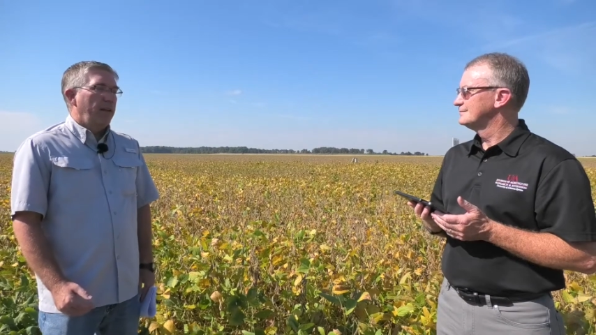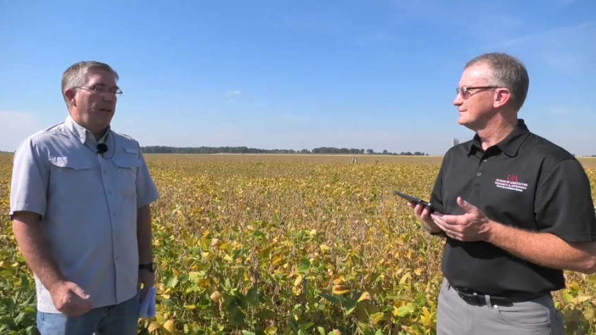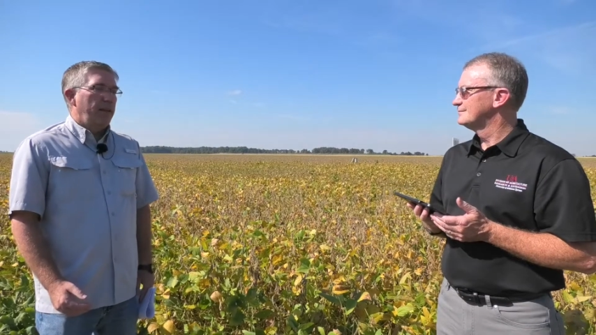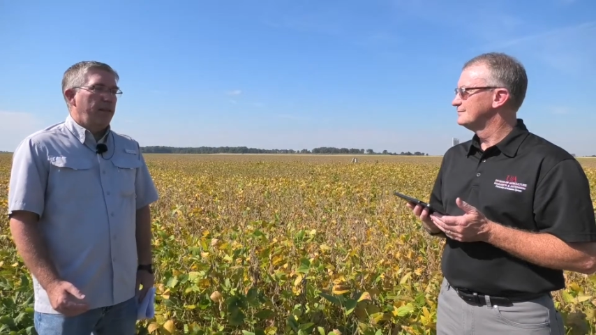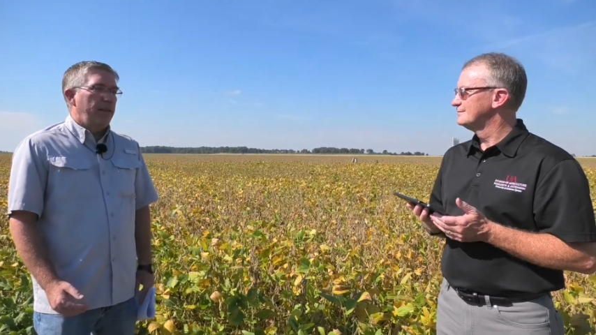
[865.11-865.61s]

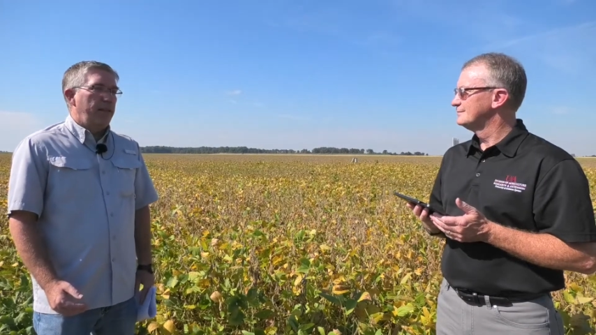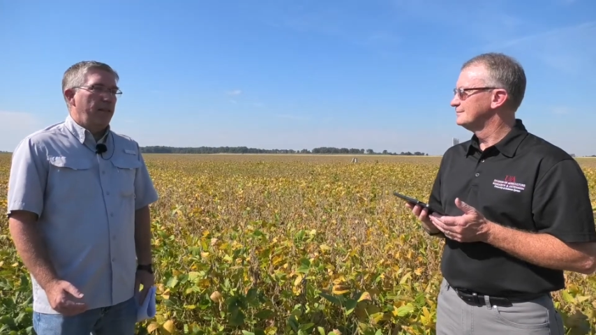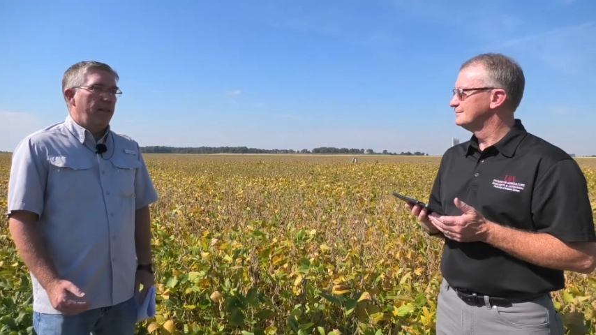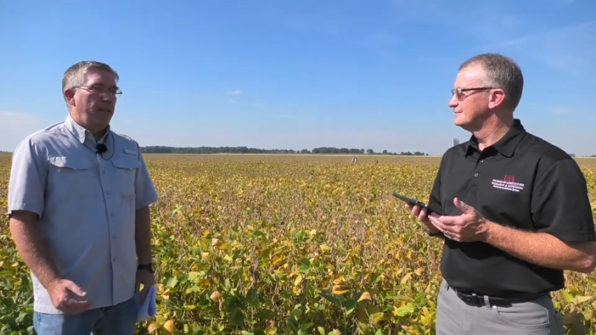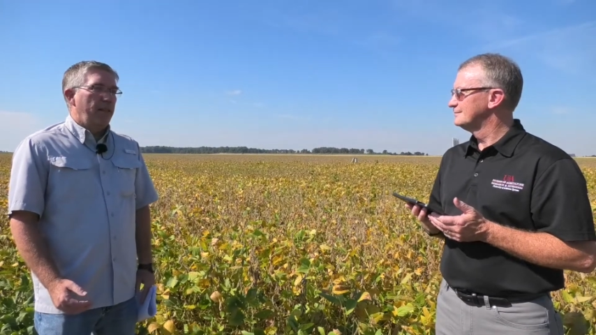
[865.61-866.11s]

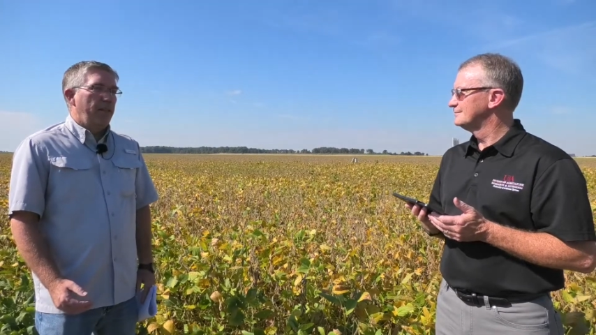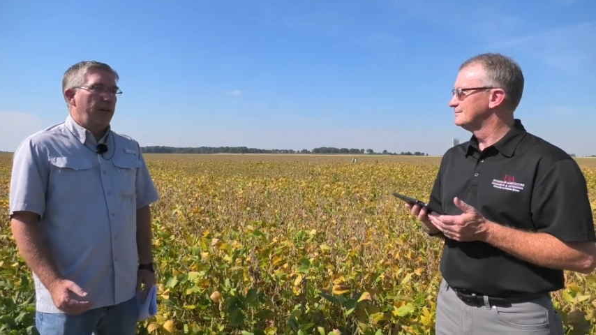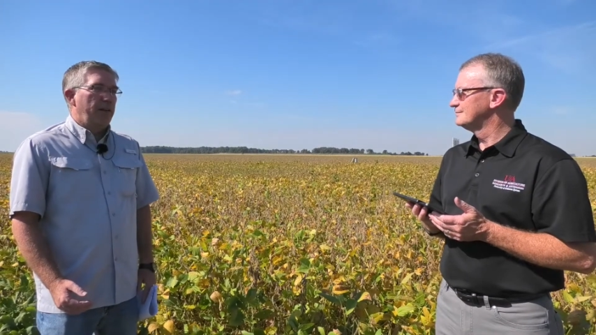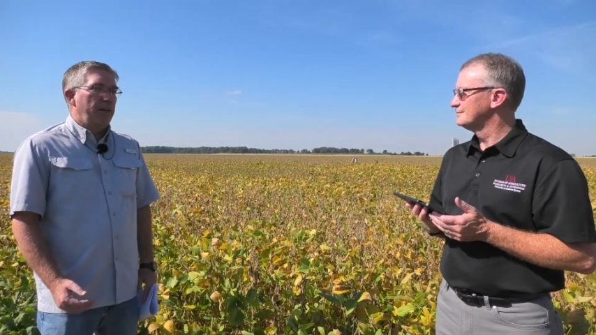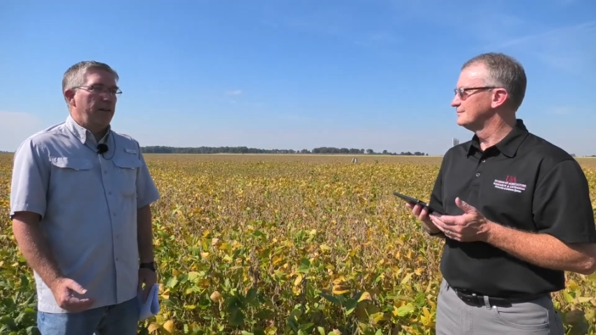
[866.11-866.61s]

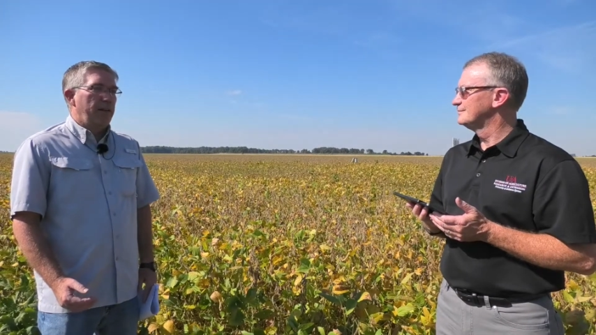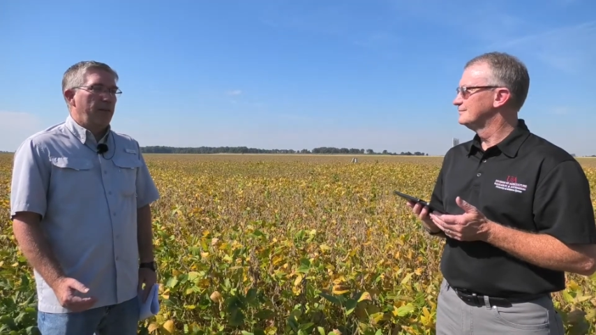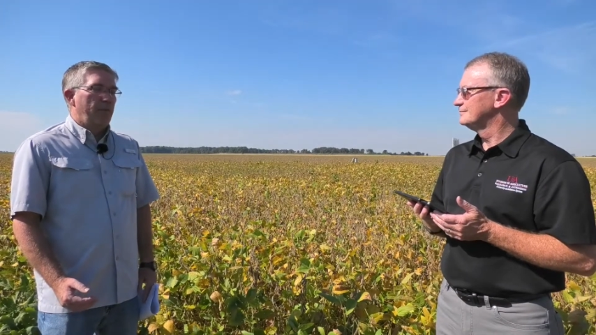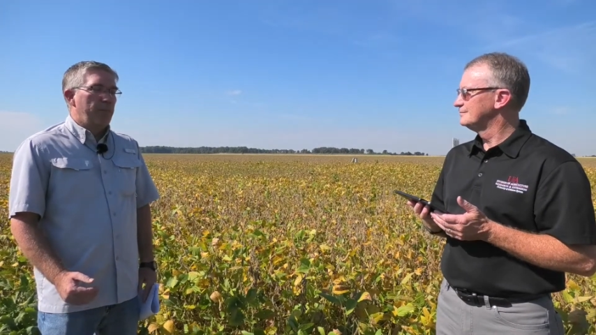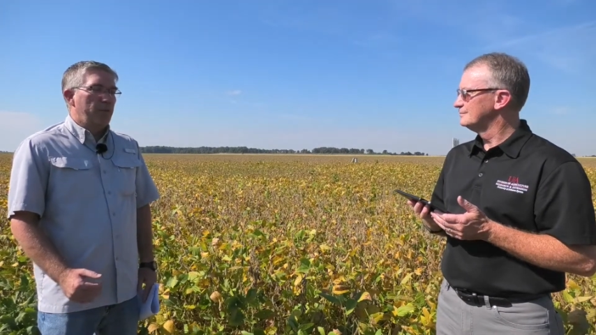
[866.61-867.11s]
Speaker 1: the
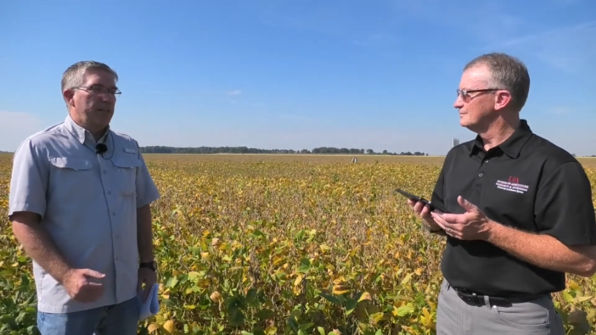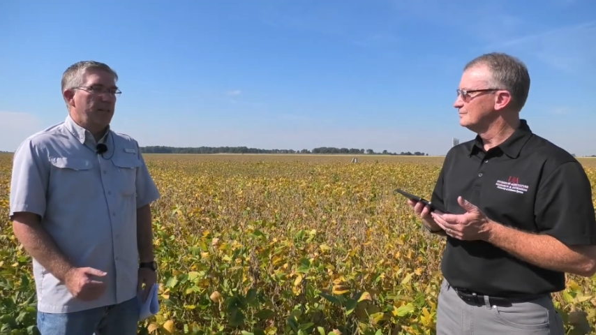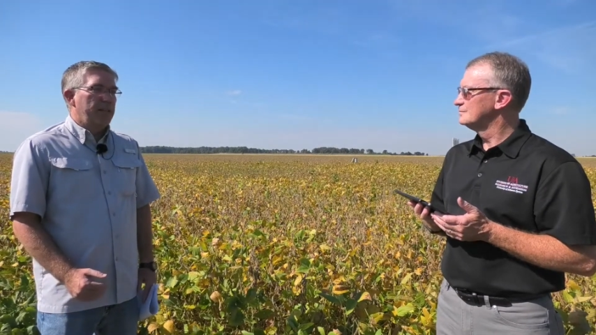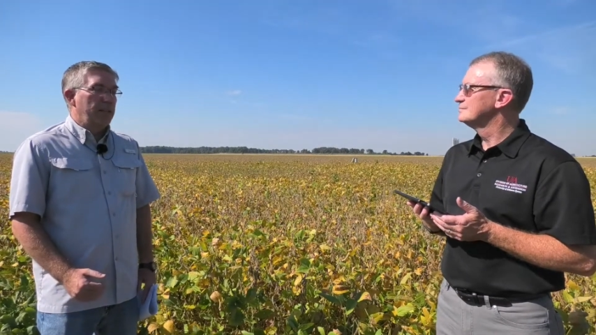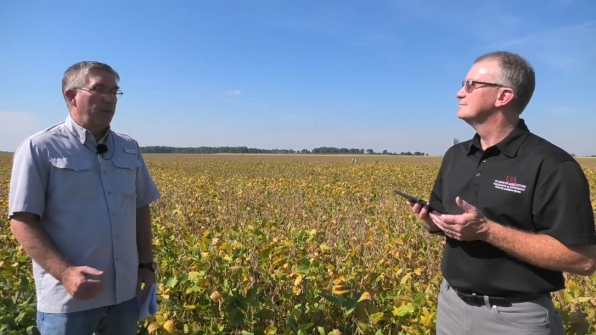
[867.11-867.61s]
remote
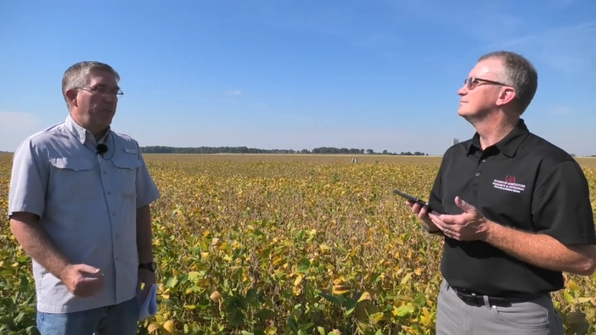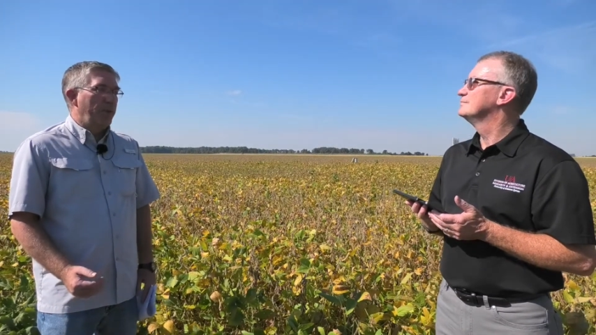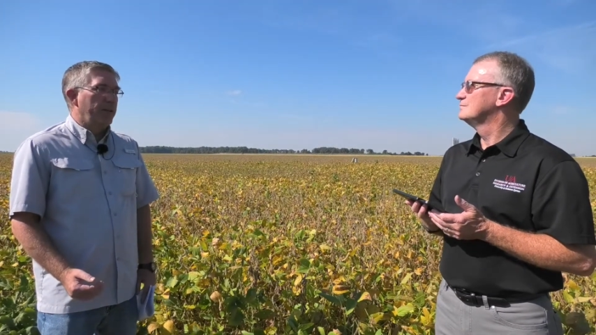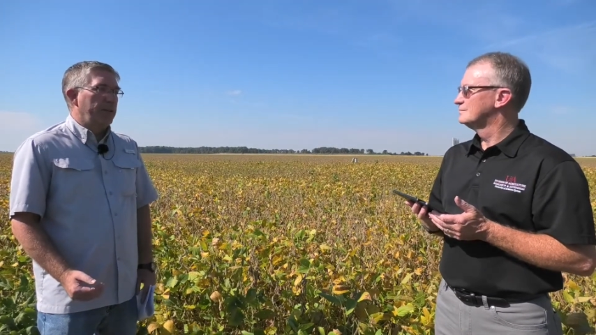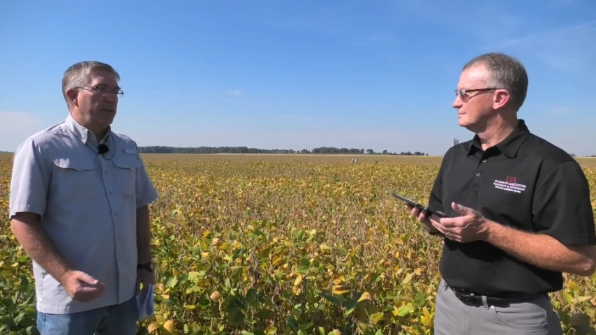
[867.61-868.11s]
sensing
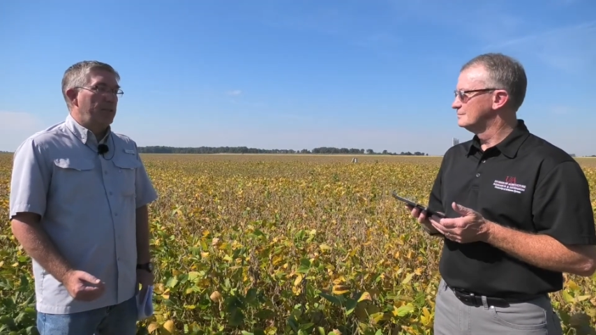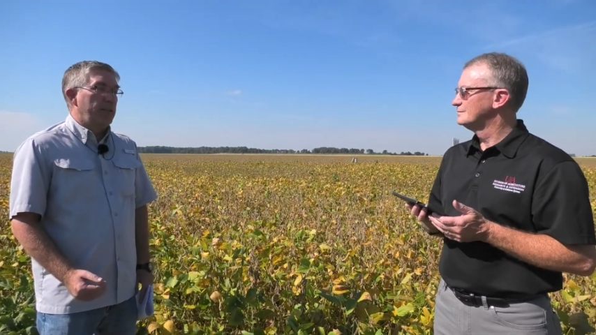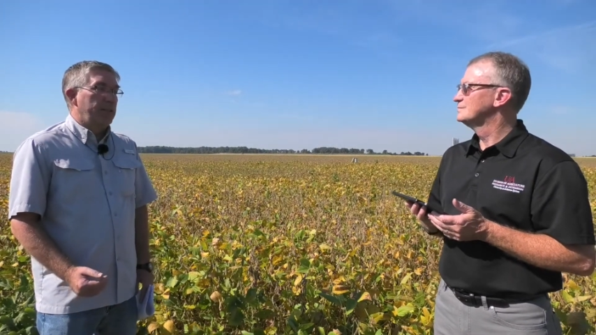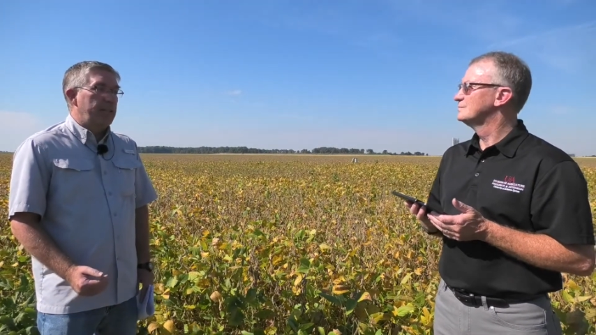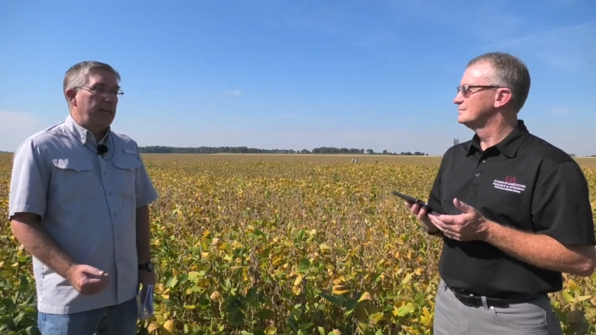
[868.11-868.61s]
ability to
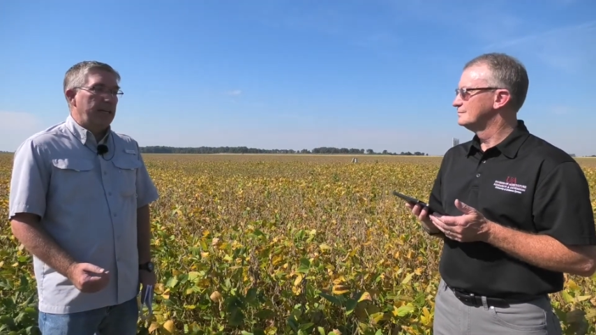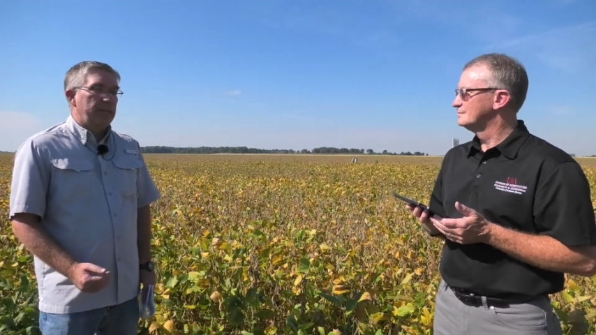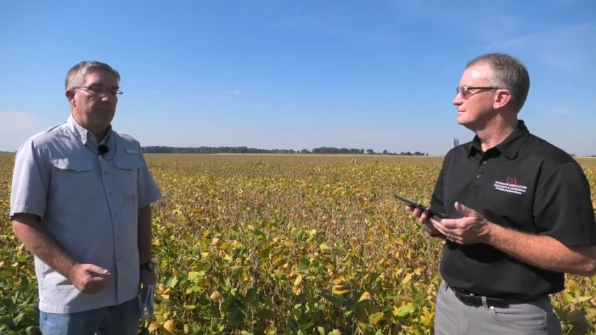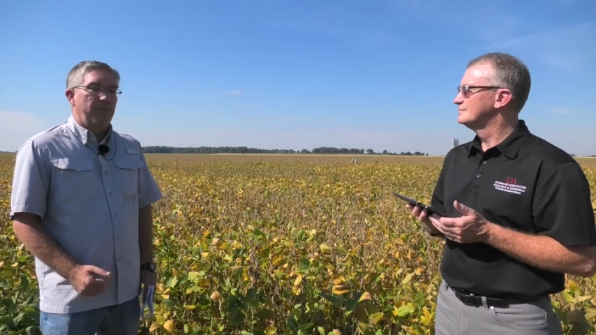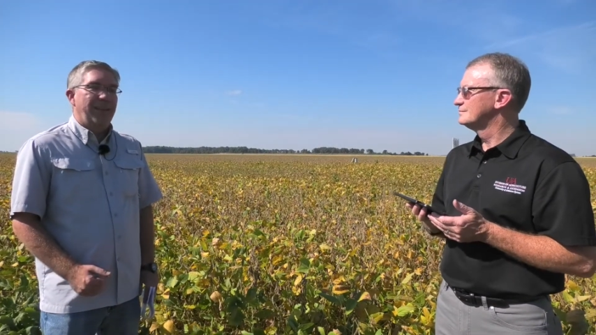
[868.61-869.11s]

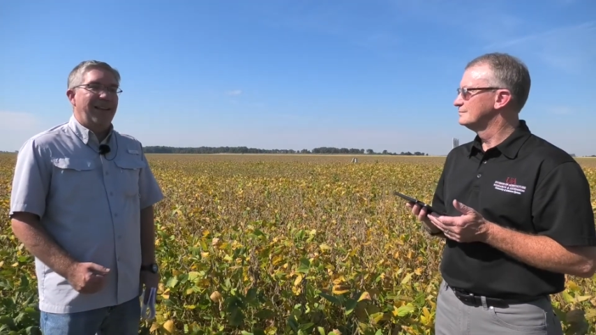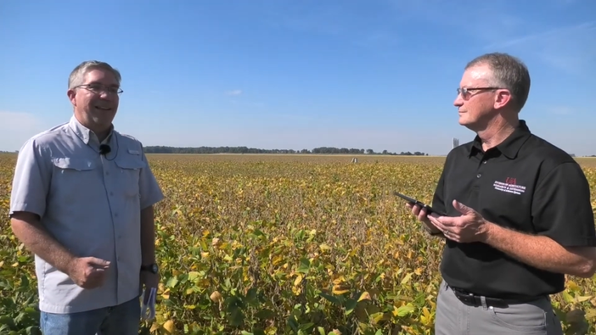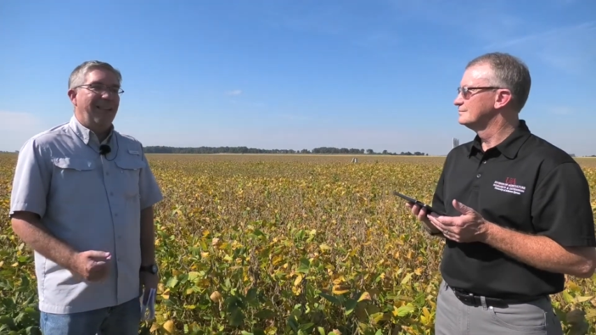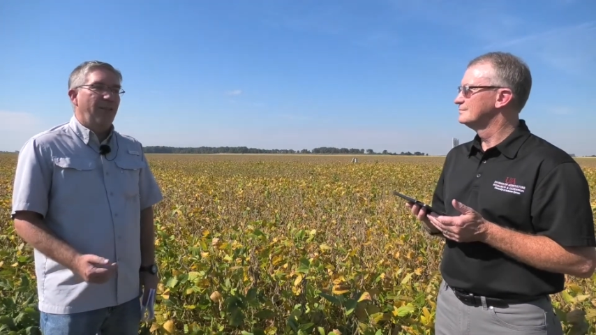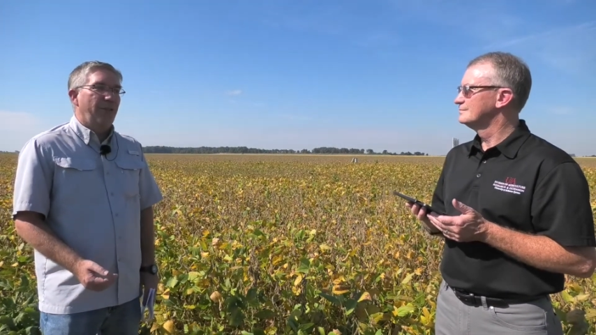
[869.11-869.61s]
detect
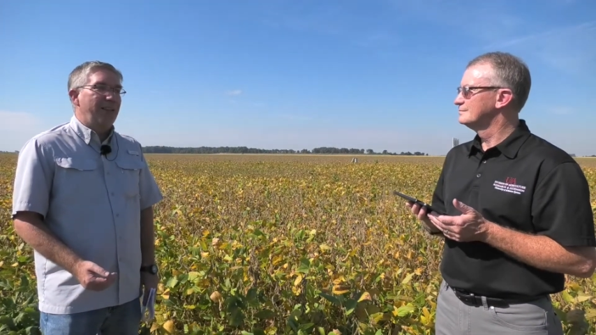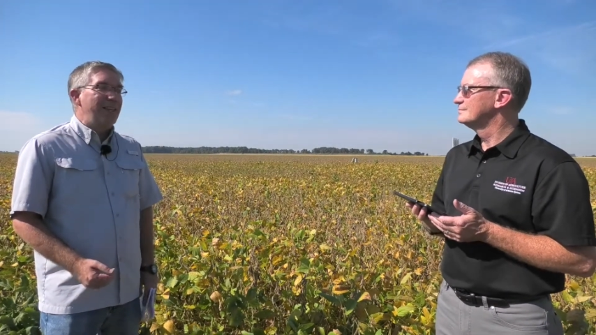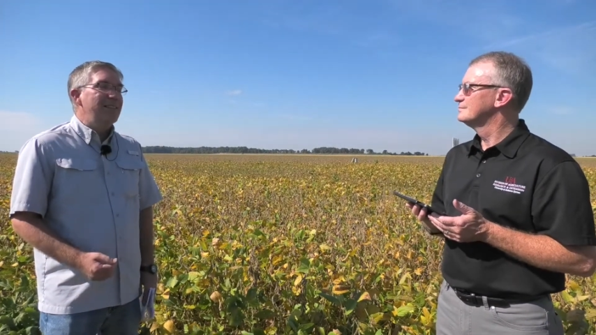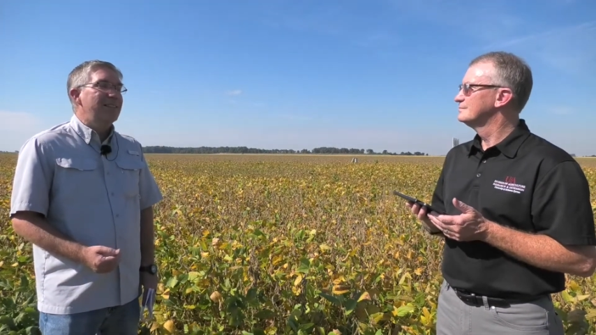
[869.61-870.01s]
plant health in